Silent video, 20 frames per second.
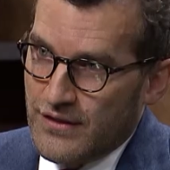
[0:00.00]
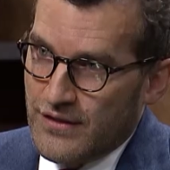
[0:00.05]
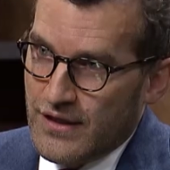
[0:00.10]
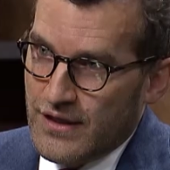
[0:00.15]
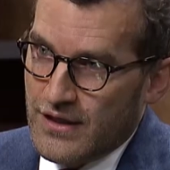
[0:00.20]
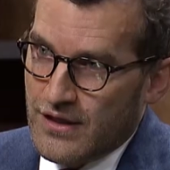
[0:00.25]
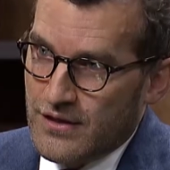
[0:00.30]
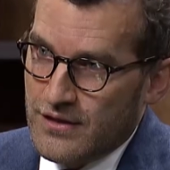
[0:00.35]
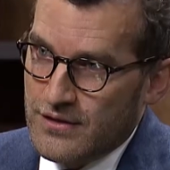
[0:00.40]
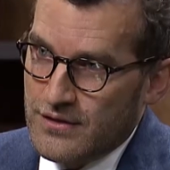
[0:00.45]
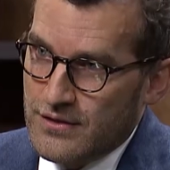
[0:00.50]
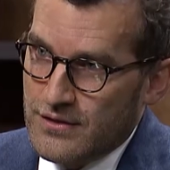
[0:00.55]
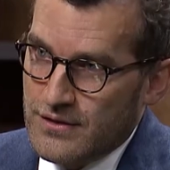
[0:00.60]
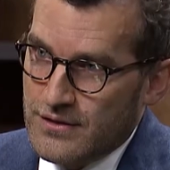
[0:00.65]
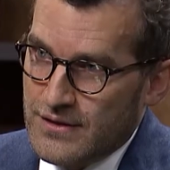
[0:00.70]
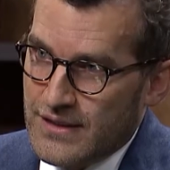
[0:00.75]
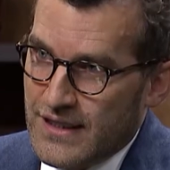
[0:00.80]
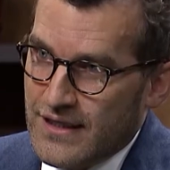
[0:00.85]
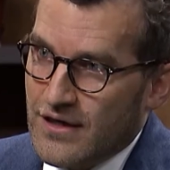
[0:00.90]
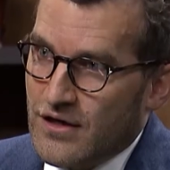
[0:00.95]
they are,
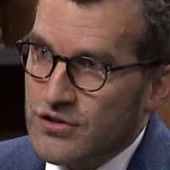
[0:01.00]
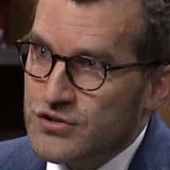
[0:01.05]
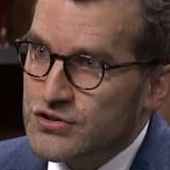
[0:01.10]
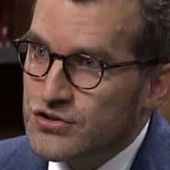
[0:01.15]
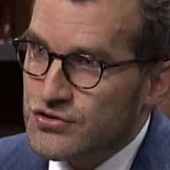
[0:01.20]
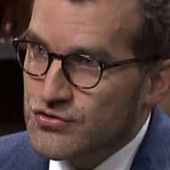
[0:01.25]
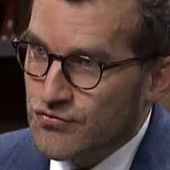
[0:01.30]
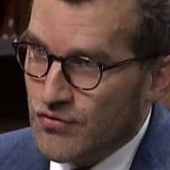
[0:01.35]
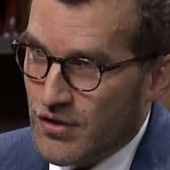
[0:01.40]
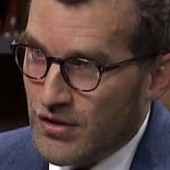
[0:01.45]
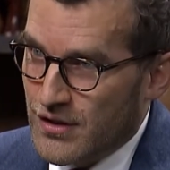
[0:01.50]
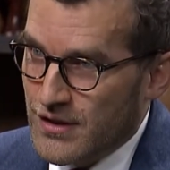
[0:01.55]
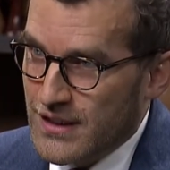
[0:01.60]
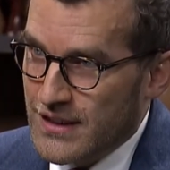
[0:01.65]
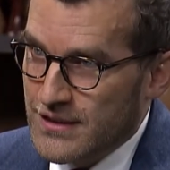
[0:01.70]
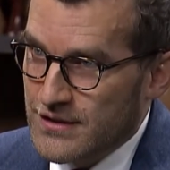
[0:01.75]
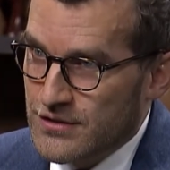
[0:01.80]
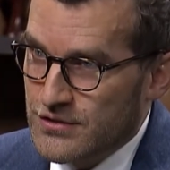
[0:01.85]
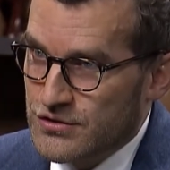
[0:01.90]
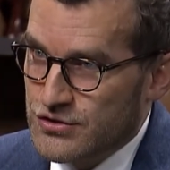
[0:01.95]
that are
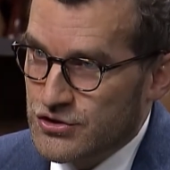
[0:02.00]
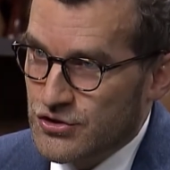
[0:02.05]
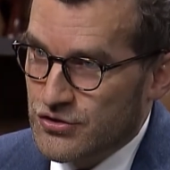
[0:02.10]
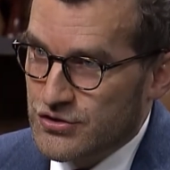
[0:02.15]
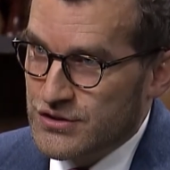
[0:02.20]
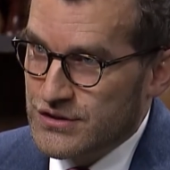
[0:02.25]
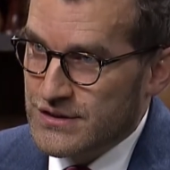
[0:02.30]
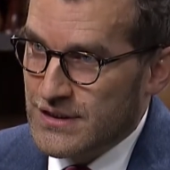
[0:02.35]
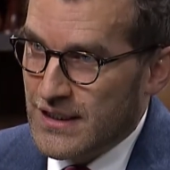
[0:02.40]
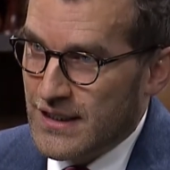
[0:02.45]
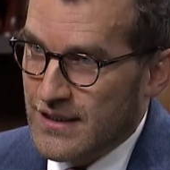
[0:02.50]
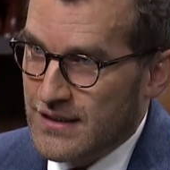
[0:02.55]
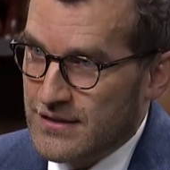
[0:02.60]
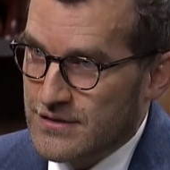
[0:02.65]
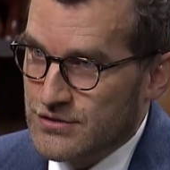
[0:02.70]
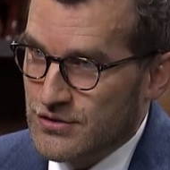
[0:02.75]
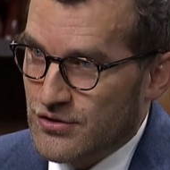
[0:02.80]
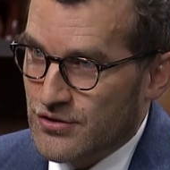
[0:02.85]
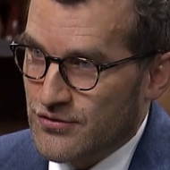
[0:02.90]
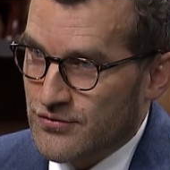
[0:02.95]
struggling, churches that
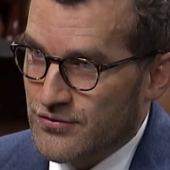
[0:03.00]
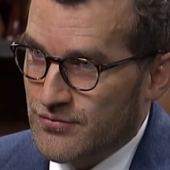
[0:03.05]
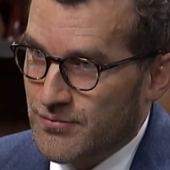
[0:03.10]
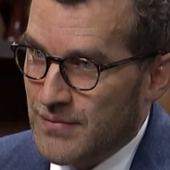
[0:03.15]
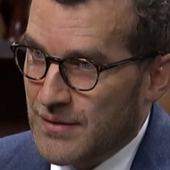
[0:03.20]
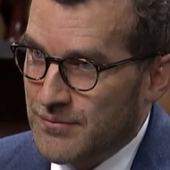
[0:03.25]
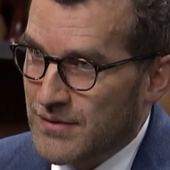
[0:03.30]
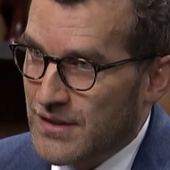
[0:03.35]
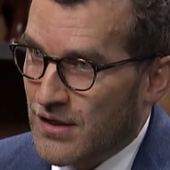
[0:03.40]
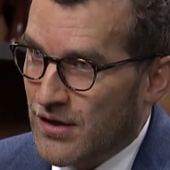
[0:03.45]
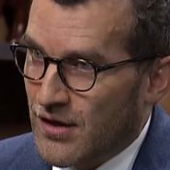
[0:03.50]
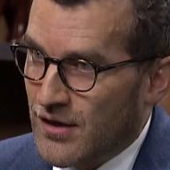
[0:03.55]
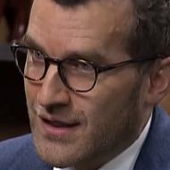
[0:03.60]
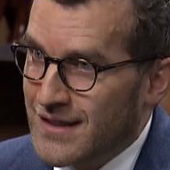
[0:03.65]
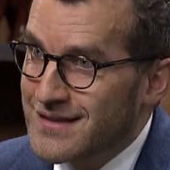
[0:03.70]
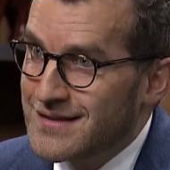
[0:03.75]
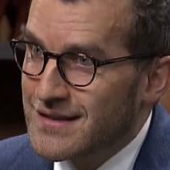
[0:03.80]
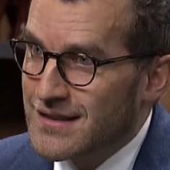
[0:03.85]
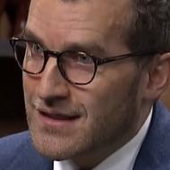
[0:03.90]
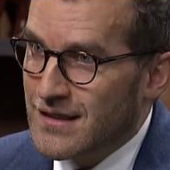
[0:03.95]
sort of maybe are
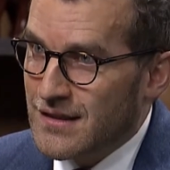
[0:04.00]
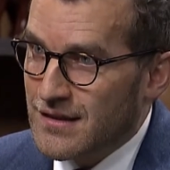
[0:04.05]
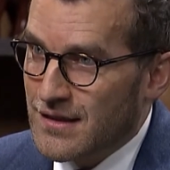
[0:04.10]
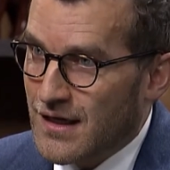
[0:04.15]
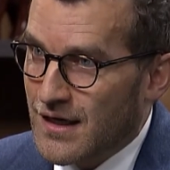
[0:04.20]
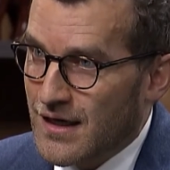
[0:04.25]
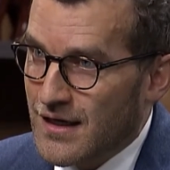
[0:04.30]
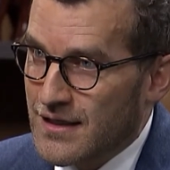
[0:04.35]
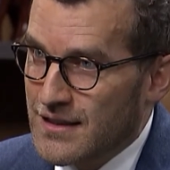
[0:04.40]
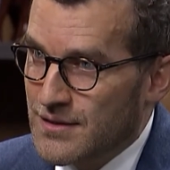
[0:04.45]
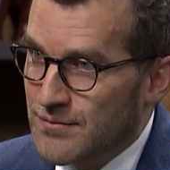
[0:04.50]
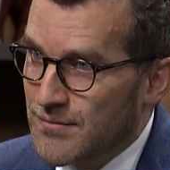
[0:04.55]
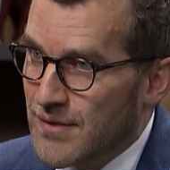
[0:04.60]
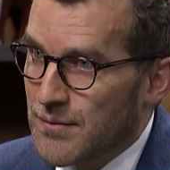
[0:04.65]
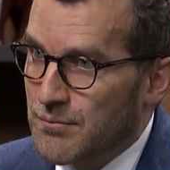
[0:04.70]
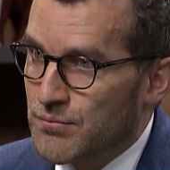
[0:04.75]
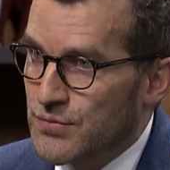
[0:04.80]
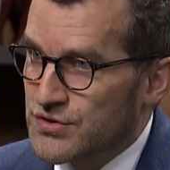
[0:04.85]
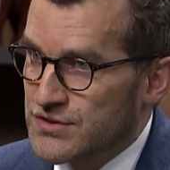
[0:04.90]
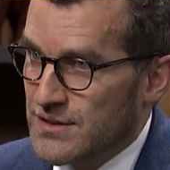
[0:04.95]
in decline,
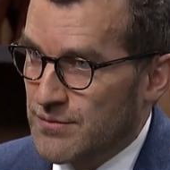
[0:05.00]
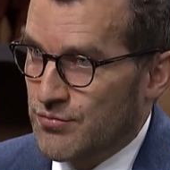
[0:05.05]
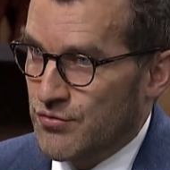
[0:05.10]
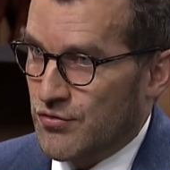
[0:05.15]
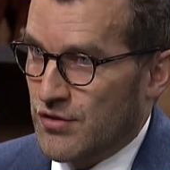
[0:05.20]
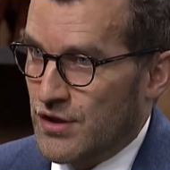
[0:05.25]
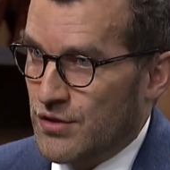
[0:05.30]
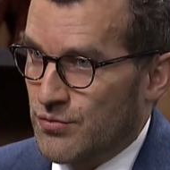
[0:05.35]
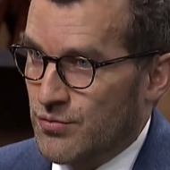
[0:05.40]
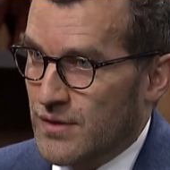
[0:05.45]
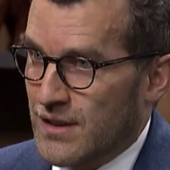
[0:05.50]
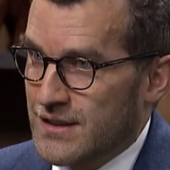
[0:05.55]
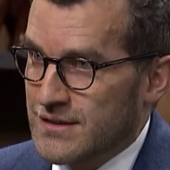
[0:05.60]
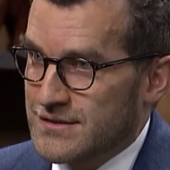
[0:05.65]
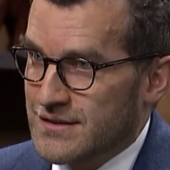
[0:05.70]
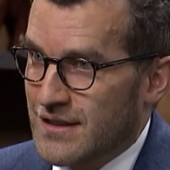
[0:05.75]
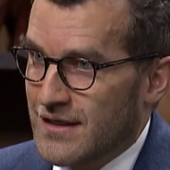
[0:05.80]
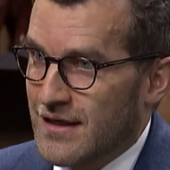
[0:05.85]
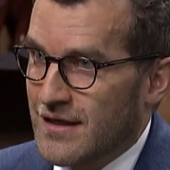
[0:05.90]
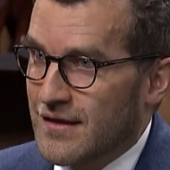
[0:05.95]
membership or
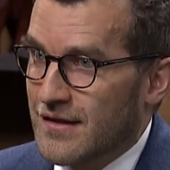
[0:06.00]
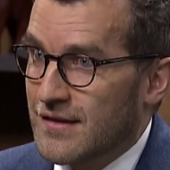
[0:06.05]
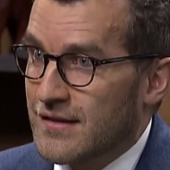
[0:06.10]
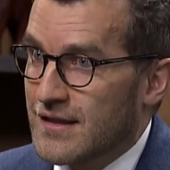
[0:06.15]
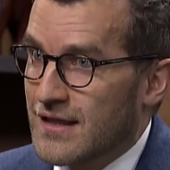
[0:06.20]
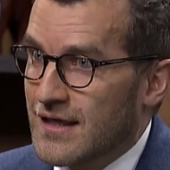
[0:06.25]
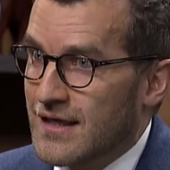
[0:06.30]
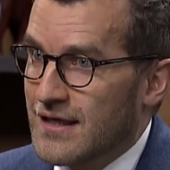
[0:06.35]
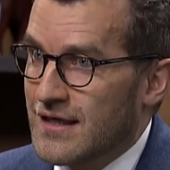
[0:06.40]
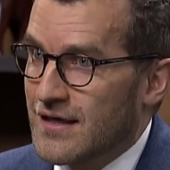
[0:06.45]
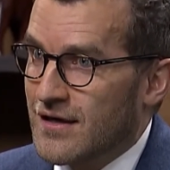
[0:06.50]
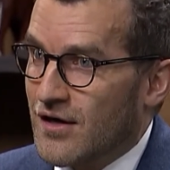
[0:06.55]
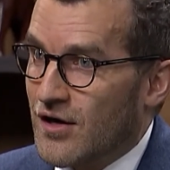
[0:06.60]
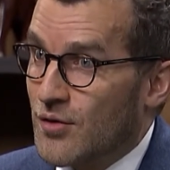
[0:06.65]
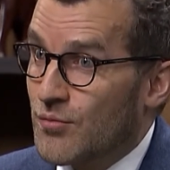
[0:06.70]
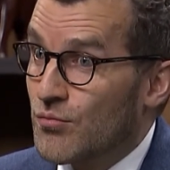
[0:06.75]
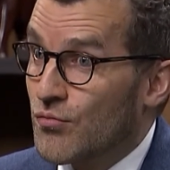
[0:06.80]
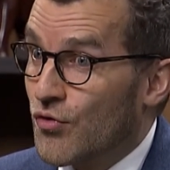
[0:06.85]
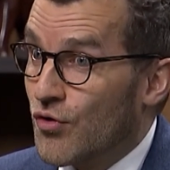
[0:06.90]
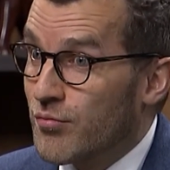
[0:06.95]
otherwise, yeah. they
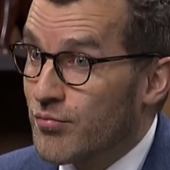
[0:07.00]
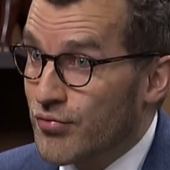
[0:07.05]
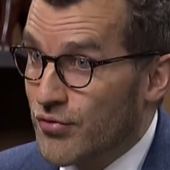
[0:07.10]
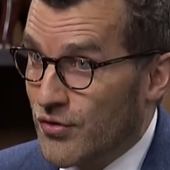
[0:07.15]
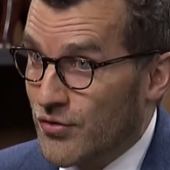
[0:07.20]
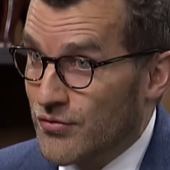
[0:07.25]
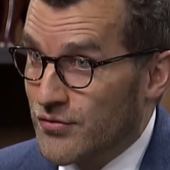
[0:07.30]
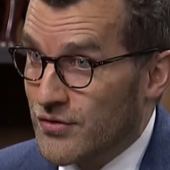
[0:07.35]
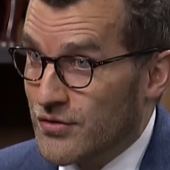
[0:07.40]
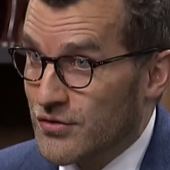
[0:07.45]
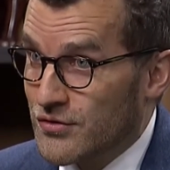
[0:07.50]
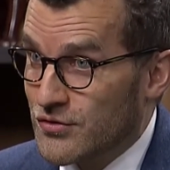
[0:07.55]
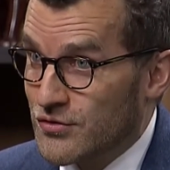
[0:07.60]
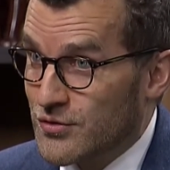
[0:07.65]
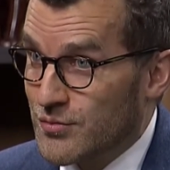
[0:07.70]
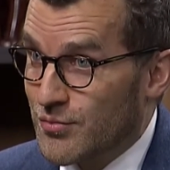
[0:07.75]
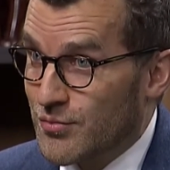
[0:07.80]
are more prone to